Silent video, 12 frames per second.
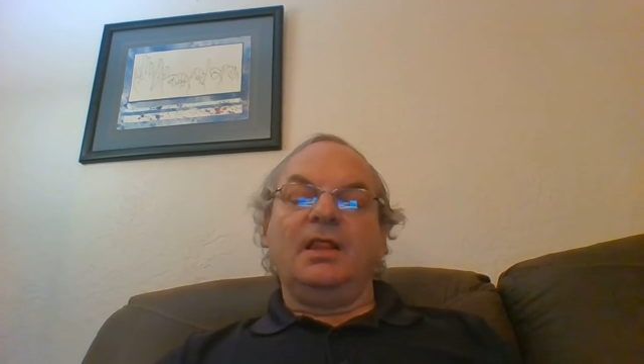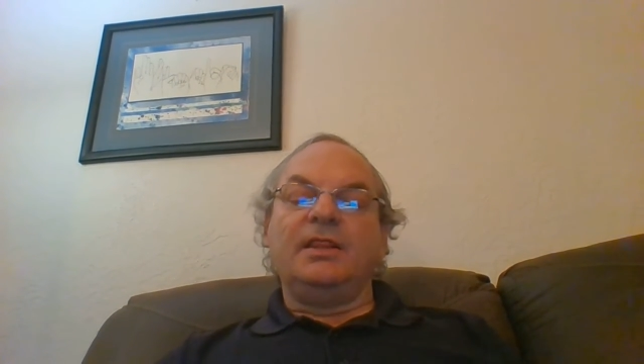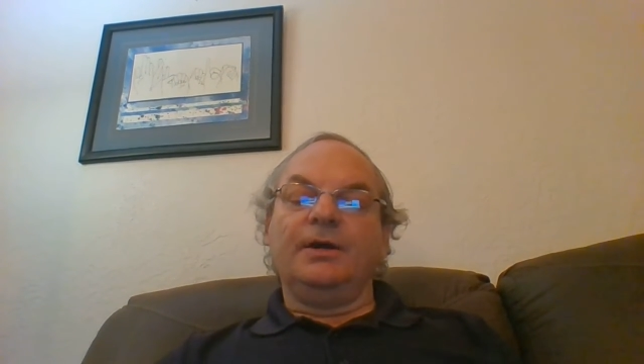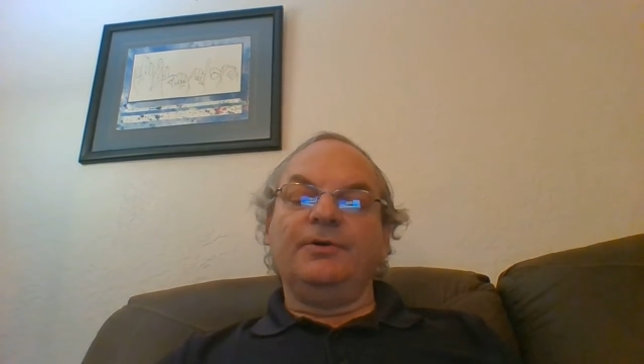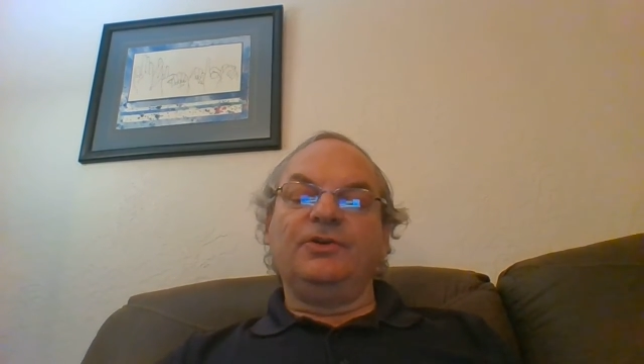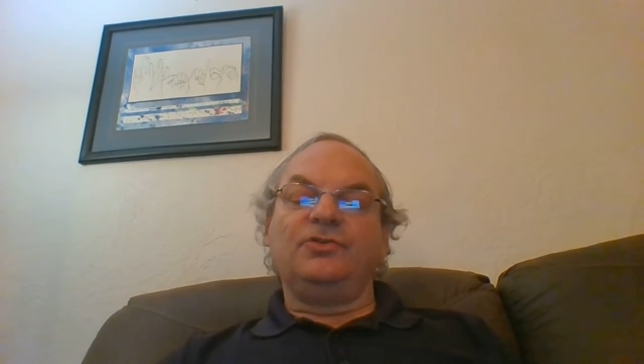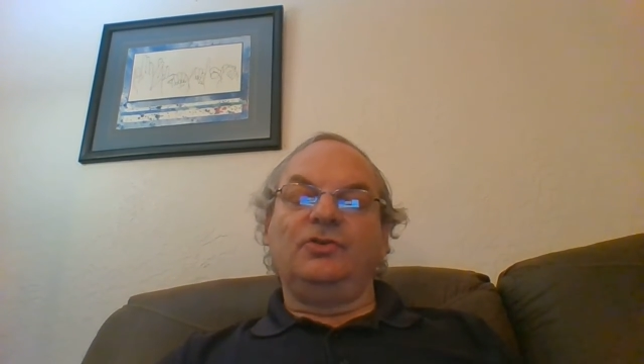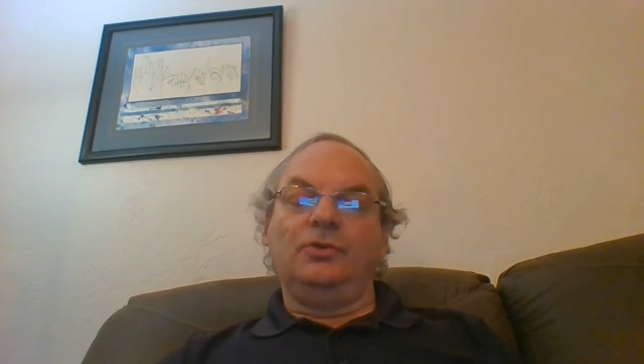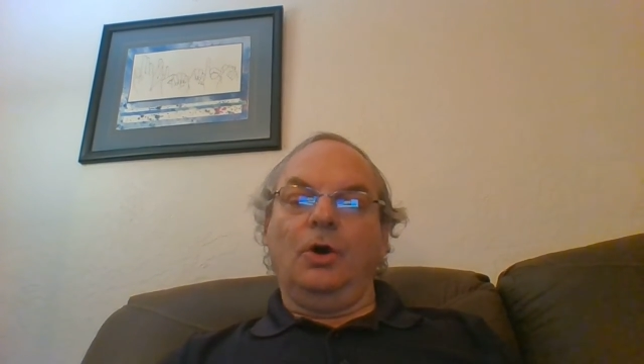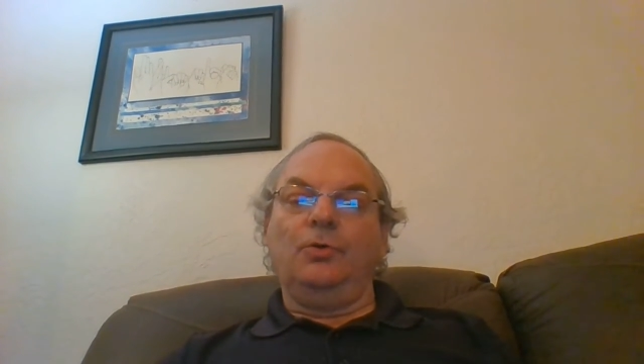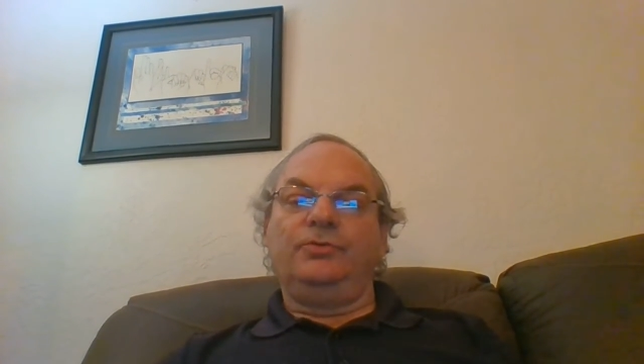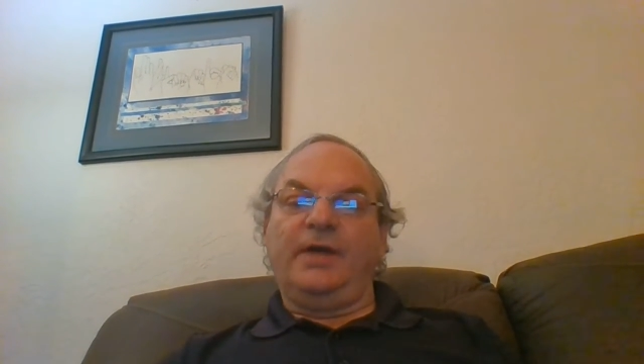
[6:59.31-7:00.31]
There is
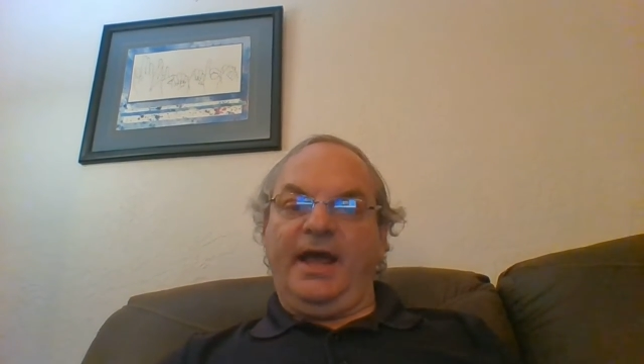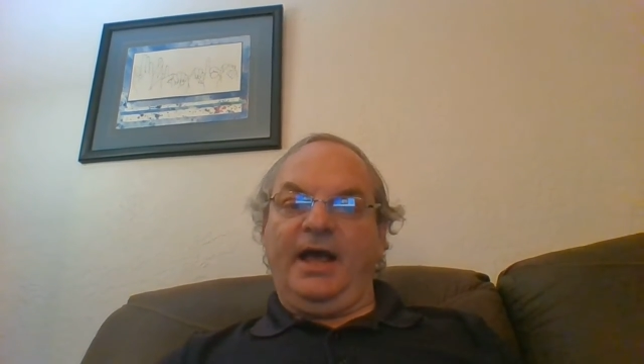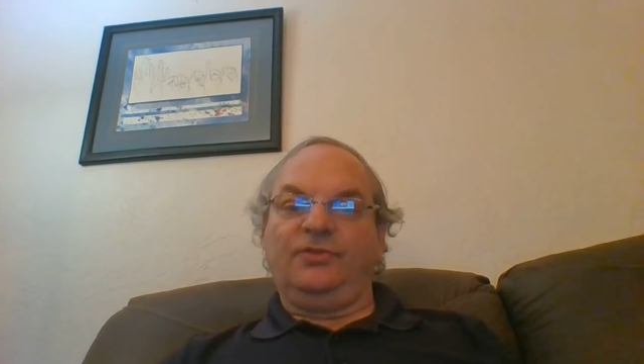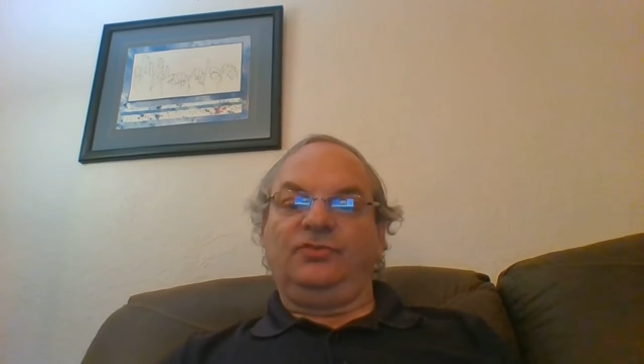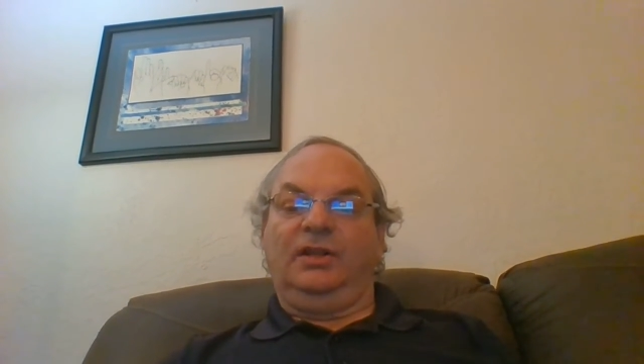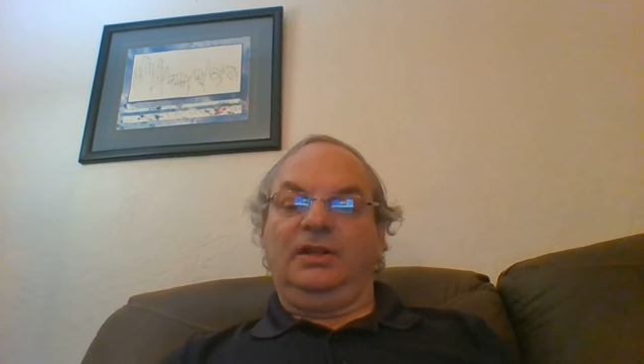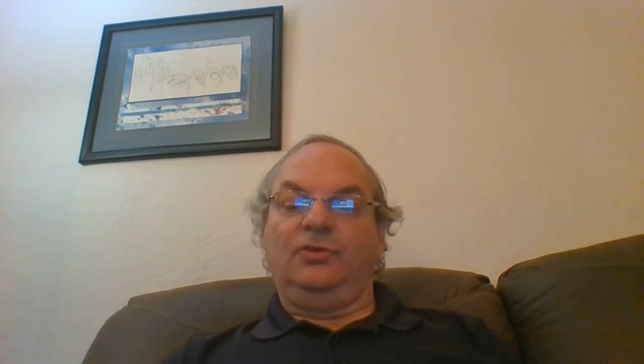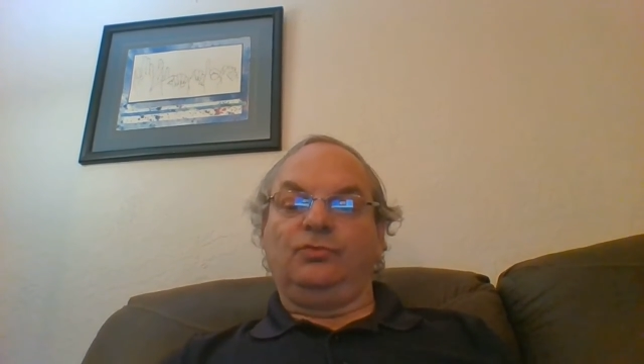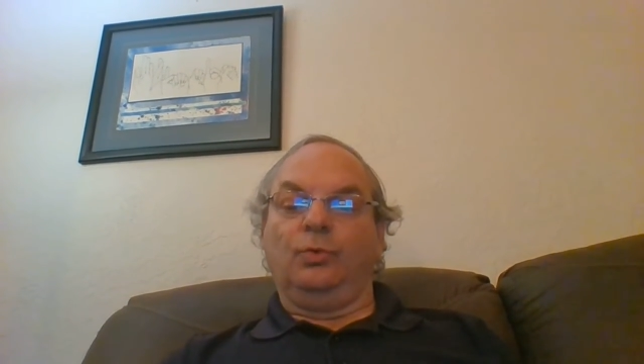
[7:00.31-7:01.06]
no task in this